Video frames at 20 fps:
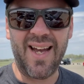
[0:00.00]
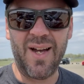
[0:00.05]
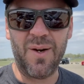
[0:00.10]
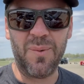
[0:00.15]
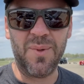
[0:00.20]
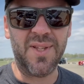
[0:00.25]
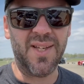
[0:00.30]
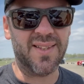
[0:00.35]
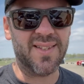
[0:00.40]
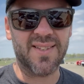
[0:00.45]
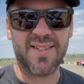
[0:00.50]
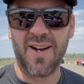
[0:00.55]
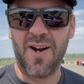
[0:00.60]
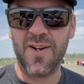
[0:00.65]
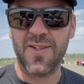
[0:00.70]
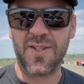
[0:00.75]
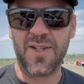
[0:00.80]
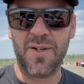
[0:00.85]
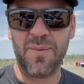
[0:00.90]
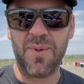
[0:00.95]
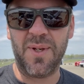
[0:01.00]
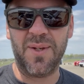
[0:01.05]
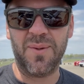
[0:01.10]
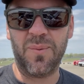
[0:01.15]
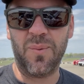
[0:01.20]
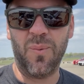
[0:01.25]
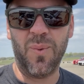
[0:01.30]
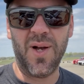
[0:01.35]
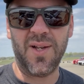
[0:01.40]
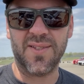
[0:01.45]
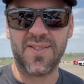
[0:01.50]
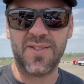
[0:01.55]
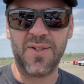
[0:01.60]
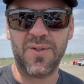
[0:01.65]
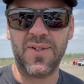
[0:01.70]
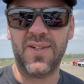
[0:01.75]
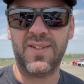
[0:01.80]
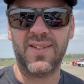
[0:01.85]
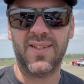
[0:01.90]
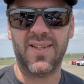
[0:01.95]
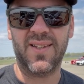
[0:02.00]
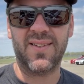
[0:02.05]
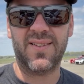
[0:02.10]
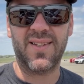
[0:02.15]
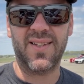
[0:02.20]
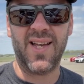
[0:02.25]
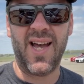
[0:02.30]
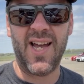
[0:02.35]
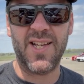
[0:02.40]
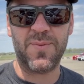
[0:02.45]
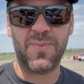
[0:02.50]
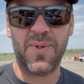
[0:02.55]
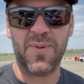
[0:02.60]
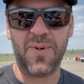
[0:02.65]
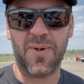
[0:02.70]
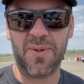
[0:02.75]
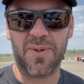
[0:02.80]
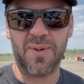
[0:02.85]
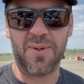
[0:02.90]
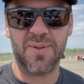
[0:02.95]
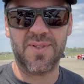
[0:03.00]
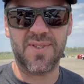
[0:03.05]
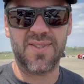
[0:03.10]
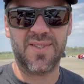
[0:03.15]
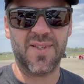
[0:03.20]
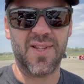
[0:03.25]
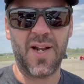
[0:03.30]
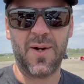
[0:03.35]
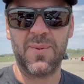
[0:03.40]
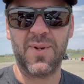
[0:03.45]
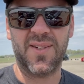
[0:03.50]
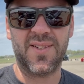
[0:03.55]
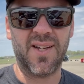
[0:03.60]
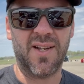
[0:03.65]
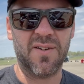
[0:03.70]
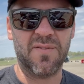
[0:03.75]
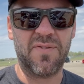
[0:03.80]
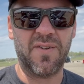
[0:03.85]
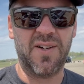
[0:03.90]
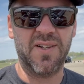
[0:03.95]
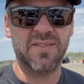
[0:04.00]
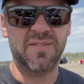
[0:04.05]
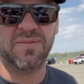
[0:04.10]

We think this car is going to be well suited to the high-speed road courses, so that'll be a ton of fun.